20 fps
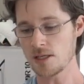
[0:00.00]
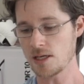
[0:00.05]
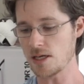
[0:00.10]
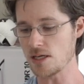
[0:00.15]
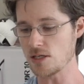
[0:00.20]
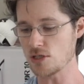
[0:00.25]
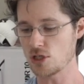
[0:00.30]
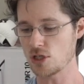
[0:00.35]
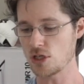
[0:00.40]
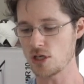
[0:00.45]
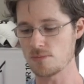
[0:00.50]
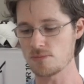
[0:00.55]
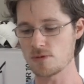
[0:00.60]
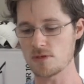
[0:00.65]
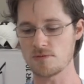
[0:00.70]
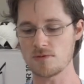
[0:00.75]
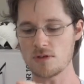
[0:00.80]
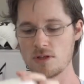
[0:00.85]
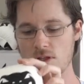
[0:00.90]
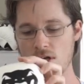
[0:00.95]
In terms
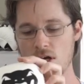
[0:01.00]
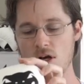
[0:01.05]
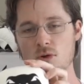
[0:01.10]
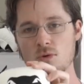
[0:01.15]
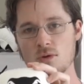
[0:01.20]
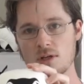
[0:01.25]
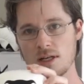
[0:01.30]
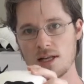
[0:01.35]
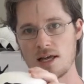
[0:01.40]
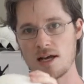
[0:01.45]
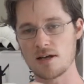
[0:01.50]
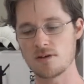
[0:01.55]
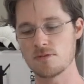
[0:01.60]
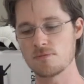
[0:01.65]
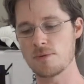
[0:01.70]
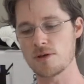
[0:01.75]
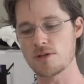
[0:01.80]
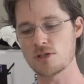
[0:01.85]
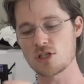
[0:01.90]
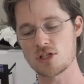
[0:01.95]
of not the whole glove,
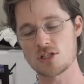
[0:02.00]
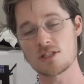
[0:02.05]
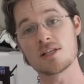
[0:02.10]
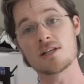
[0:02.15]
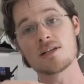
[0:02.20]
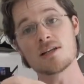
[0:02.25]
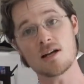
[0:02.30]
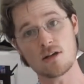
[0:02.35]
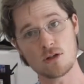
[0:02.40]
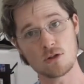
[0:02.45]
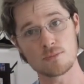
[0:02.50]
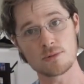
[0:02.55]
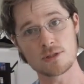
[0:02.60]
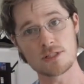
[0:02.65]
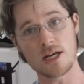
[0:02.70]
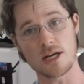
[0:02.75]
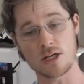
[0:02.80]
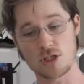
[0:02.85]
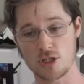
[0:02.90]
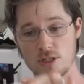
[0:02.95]
but just the knuckle
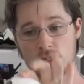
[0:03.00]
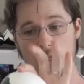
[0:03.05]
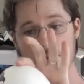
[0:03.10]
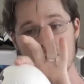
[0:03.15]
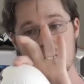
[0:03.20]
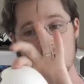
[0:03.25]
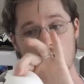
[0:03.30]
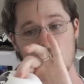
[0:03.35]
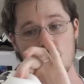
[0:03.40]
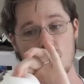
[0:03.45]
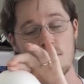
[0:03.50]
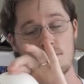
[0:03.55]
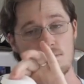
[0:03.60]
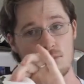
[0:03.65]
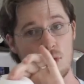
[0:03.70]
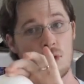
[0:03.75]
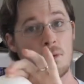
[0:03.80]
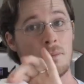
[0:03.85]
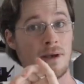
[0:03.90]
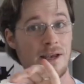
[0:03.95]
protection, there is a lot
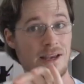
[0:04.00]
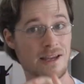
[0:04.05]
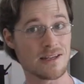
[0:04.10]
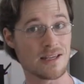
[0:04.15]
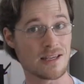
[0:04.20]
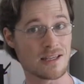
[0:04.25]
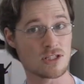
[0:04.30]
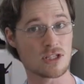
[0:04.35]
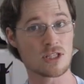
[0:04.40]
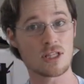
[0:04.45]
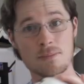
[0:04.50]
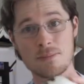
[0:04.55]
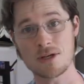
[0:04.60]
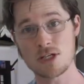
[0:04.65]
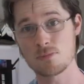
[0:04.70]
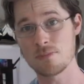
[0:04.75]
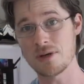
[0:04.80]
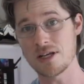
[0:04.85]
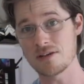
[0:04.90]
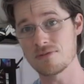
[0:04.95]
more padding. So they're
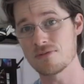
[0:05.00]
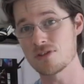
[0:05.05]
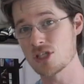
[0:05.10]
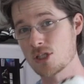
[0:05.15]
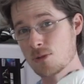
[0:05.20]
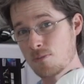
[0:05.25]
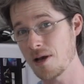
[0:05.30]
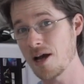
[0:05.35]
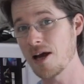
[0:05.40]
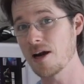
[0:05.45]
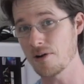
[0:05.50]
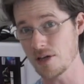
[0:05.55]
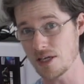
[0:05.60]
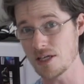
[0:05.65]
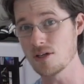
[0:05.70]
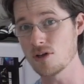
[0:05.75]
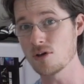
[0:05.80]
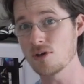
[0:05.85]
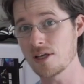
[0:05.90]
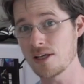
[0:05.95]
much better for sparring
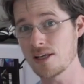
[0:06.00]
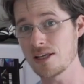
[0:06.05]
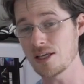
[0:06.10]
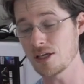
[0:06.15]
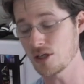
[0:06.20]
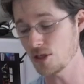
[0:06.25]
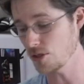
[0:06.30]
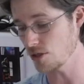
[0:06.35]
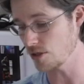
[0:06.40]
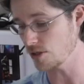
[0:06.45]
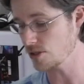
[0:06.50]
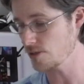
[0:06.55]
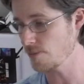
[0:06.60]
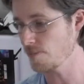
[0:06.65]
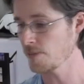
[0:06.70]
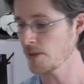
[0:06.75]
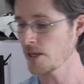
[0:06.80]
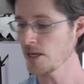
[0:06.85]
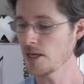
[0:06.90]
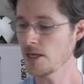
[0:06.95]
and not getting hurt.
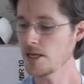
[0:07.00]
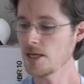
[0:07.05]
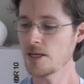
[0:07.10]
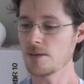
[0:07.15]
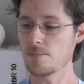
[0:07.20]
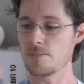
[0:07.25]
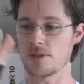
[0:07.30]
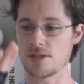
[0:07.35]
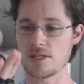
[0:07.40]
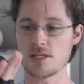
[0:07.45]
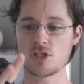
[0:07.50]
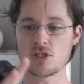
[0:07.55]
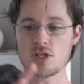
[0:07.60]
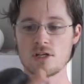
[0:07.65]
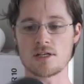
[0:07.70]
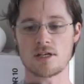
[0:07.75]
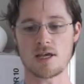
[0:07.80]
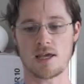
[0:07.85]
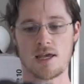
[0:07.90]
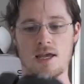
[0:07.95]
But this
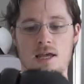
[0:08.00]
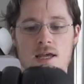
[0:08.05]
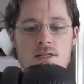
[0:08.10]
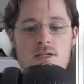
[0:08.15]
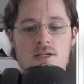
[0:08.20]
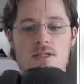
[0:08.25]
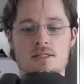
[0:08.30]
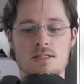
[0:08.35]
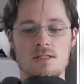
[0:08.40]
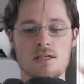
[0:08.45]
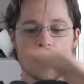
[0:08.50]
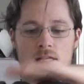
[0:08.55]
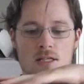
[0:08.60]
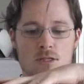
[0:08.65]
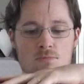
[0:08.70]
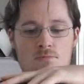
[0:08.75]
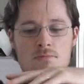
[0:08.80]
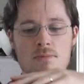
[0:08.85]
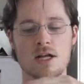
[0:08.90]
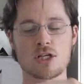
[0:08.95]
on your hand, you can see it's
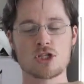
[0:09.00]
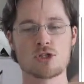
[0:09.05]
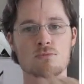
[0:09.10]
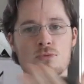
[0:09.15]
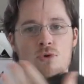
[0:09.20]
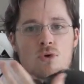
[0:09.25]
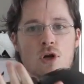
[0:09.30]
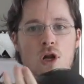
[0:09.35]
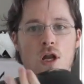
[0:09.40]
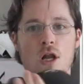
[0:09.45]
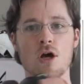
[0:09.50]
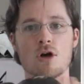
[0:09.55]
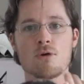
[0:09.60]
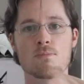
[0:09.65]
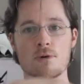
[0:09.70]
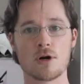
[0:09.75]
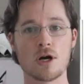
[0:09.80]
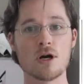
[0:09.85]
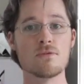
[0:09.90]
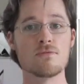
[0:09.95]
much more low
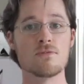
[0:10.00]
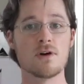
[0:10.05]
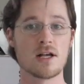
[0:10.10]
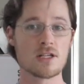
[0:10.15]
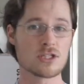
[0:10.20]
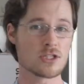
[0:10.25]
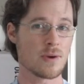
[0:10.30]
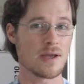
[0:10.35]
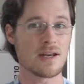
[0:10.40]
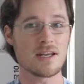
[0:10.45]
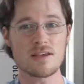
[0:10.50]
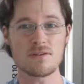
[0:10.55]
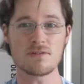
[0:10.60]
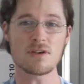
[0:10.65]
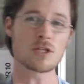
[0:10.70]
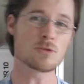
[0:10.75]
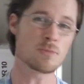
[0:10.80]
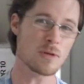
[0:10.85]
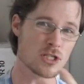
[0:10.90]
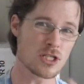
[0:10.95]
profile. So
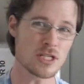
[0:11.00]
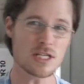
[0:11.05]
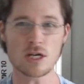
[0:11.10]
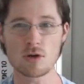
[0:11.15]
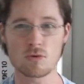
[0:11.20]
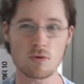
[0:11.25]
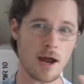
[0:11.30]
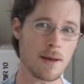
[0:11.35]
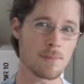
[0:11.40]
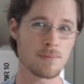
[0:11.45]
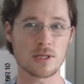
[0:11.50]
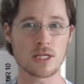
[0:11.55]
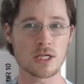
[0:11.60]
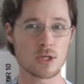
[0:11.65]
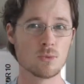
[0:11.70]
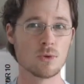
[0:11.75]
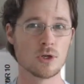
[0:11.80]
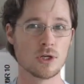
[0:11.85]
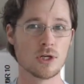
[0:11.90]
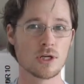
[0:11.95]
especially your
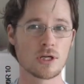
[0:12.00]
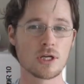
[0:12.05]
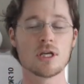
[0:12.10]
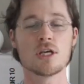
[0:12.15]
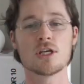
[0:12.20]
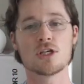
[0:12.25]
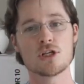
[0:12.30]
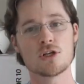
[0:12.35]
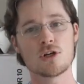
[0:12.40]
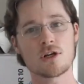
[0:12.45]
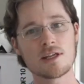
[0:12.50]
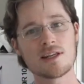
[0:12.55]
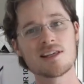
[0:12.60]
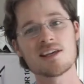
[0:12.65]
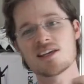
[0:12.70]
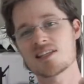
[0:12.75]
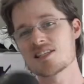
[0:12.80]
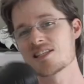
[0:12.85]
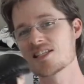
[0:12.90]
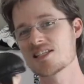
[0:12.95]
grappling work, you're not going to
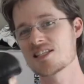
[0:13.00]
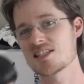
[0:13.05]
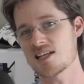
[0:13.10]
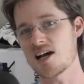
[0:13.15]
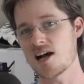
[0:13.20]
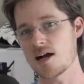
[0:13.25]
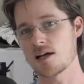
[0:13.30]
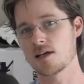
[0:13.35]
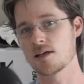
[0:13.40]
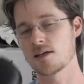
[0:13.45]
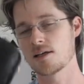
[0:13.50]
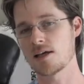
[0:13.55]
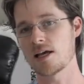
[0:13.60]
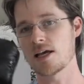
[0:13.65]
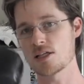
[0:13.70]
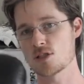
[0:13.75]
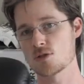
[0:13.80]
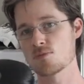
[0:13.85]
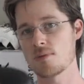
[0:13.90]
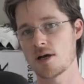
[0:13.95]
get stuck
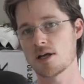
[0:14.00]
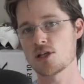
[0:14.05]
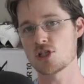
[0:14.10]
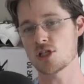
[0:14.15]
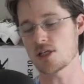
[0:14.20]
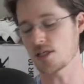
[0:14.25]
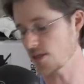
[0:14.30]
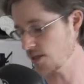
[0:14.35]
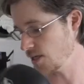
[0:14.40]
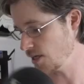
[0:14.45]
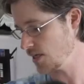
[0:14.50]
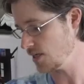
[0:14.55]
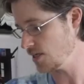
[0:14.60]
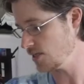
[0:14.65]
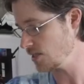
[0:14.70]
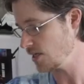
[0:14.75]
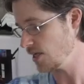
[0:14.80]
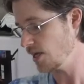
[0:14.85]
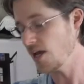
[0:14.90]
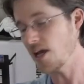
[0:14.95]
as much in
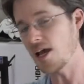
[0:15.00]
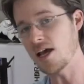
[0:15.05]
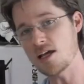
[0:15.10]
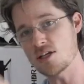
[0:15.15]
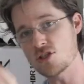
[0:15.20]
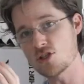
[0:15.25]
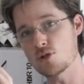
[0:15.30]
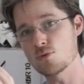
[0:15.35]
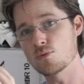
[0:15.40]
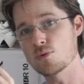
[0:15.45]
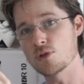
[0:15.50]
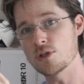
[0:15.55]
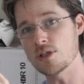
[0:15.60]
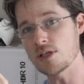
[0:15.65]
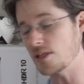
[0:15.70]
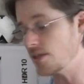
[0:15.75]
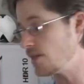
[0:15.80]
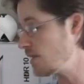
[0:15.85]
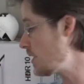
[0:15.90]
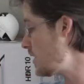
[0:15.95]
these as you would
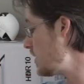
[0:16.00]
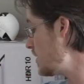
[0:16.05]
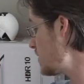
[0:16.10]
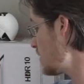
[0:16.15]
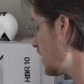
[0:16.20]
in these,